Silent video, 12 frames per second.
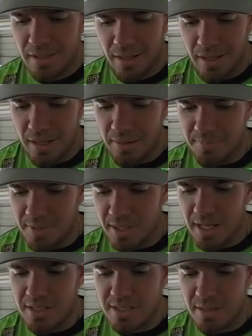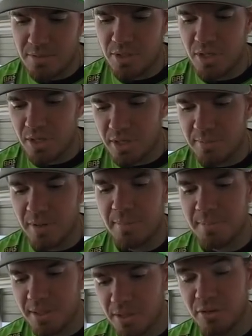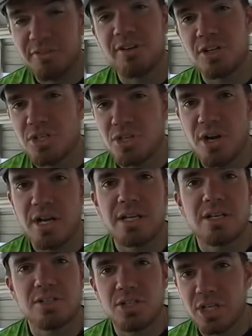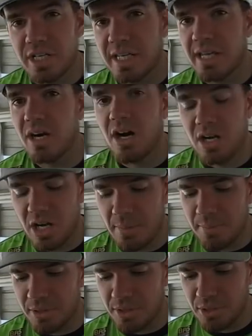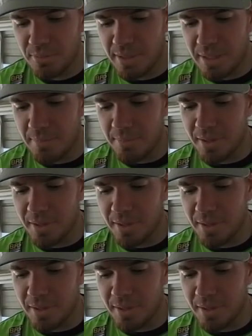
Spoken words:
a lot of times, you know, it might be a little frustrating because you're going to get it hung up a little bit.